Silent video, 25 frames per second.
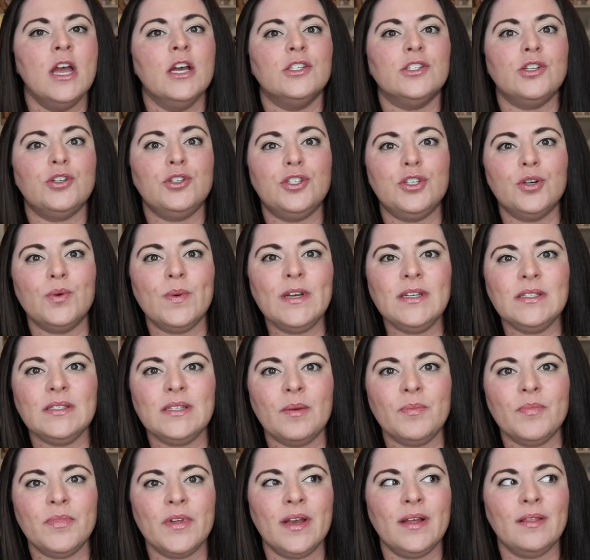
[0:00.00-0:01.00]
So doing
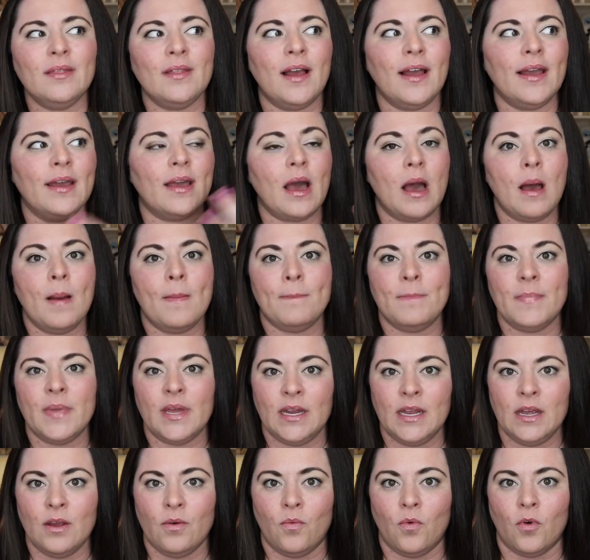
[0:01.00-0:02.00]
something like a
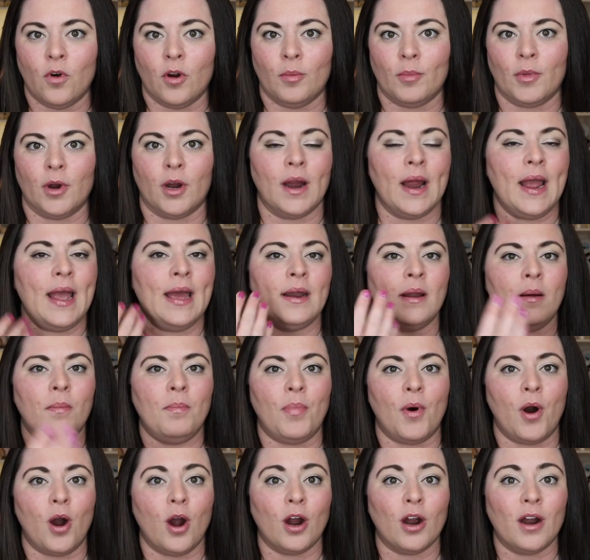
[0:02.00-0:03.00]
mini warmer and a
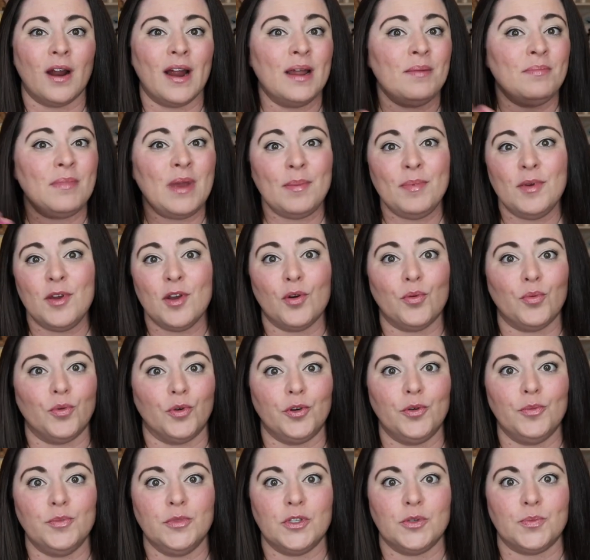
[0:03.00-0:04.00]
bar and maybe a
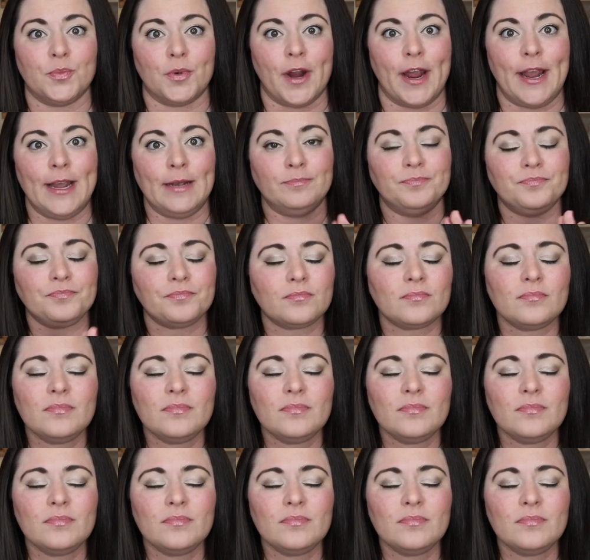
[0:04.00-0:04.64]
room spray,